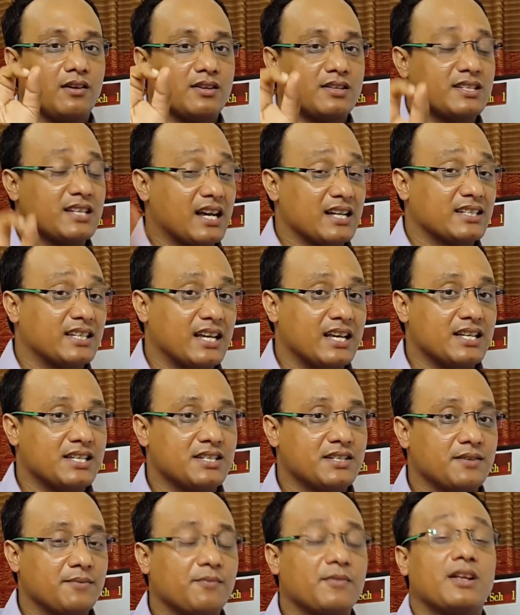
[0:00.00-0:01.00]
such
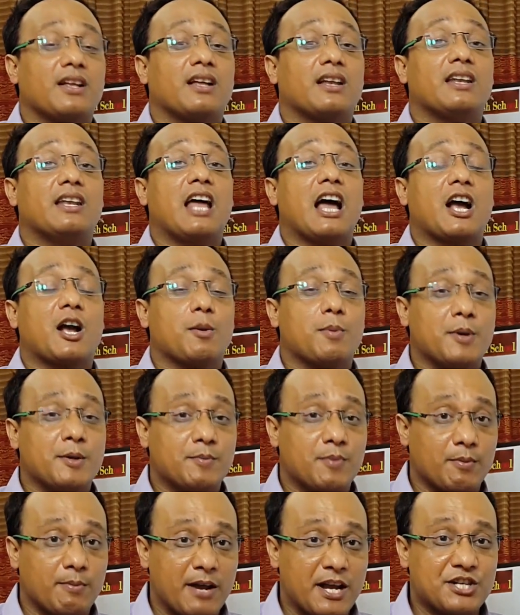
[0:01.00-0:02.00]
as lack of
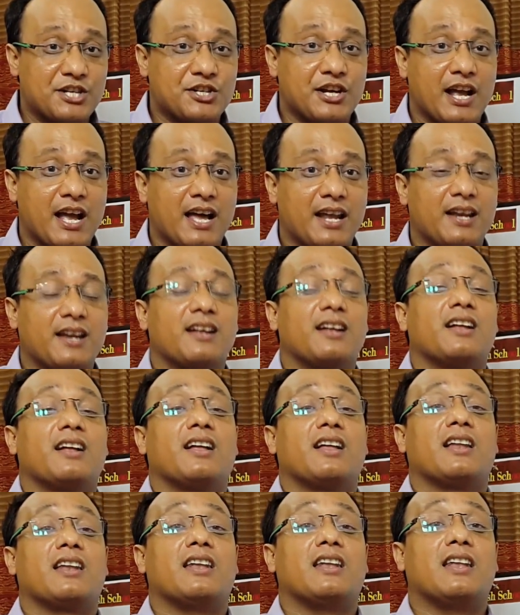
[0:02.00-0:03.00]
information,
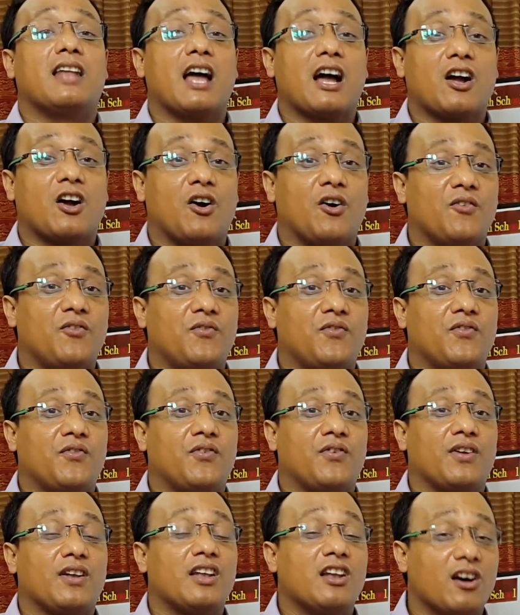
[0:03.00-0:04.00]
lack
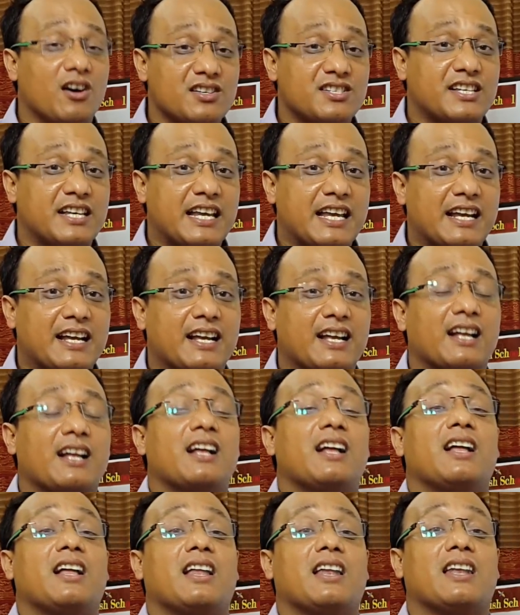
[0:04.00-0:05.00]
of logic,
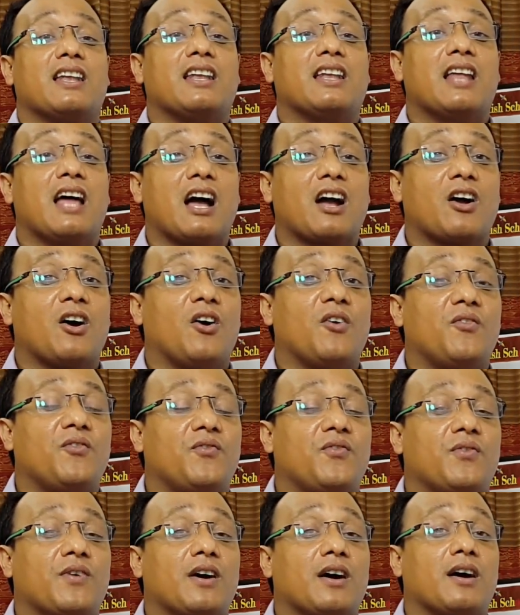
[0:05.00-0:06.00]
lack of
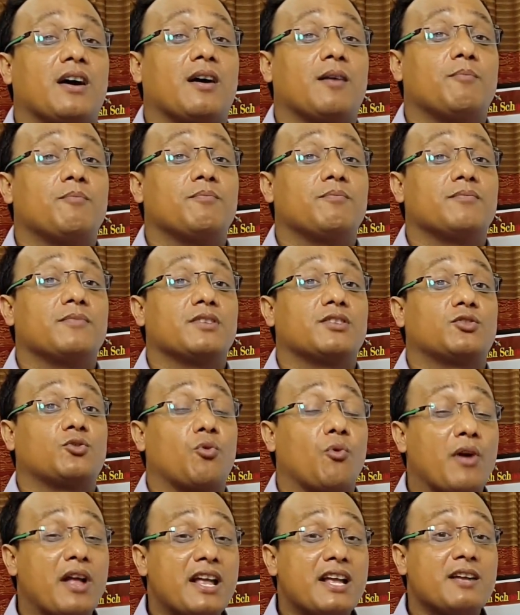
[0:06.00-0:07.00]

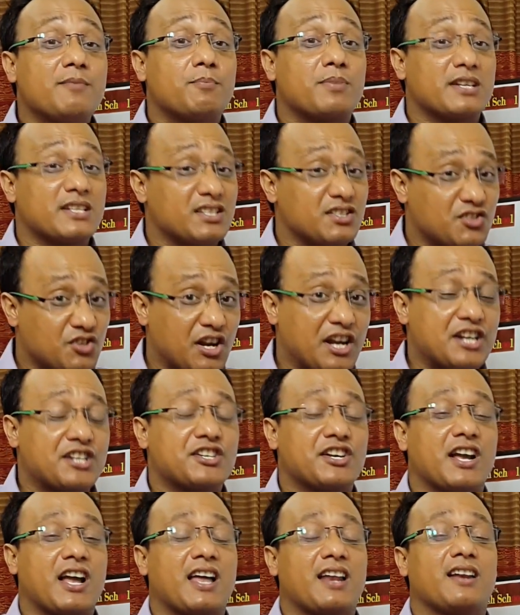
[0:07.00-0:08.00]
throwing
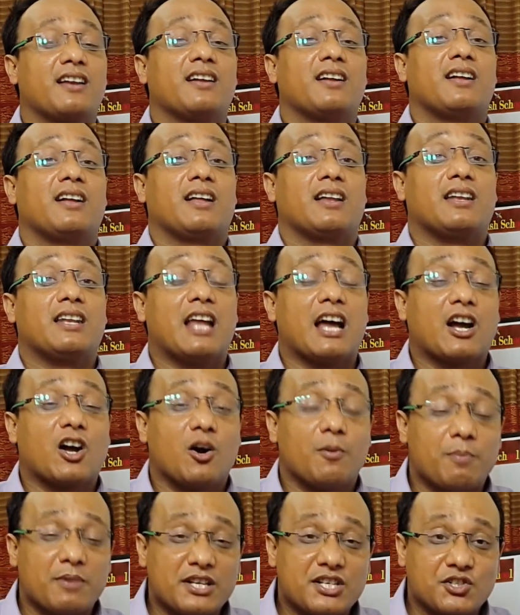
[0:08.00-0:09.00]
presentation,
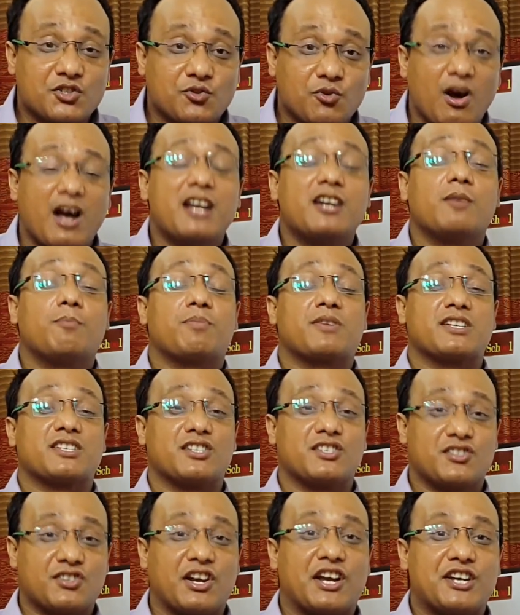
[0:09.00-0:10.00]
lack of style of
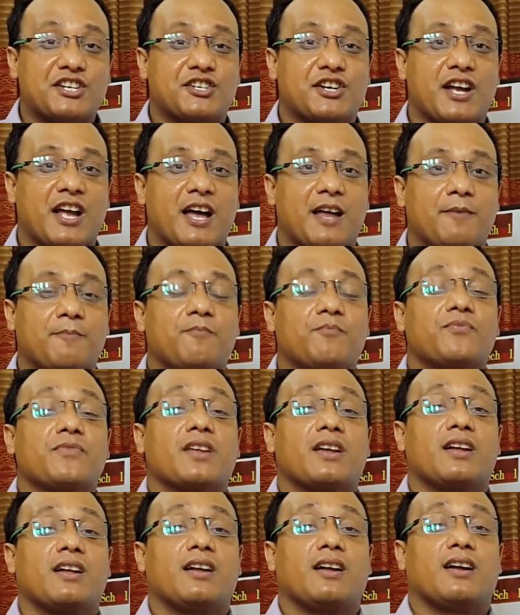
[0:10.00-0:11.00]
presentation,
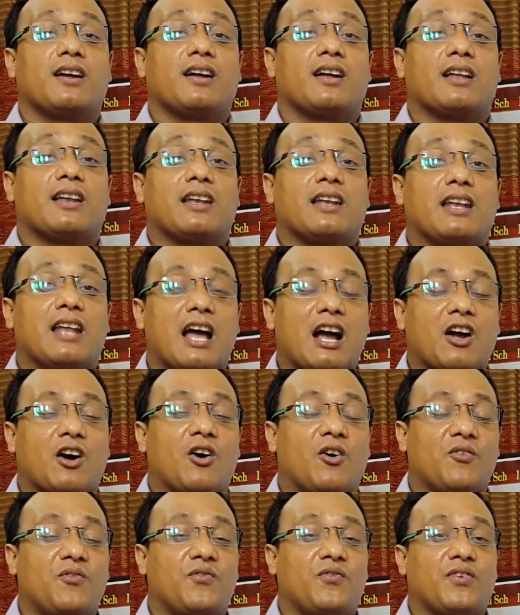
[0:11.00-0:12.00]
lack
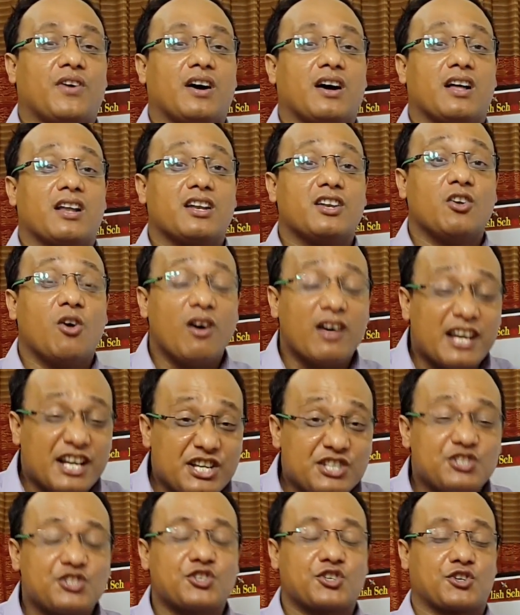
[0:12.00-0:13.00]
of
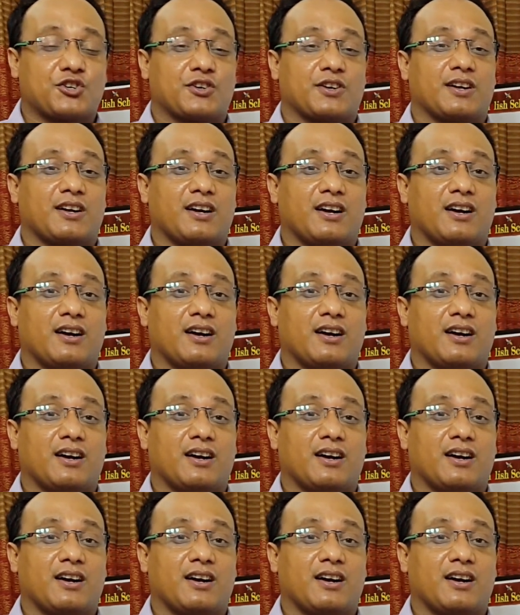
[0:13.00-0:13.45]
knowledge,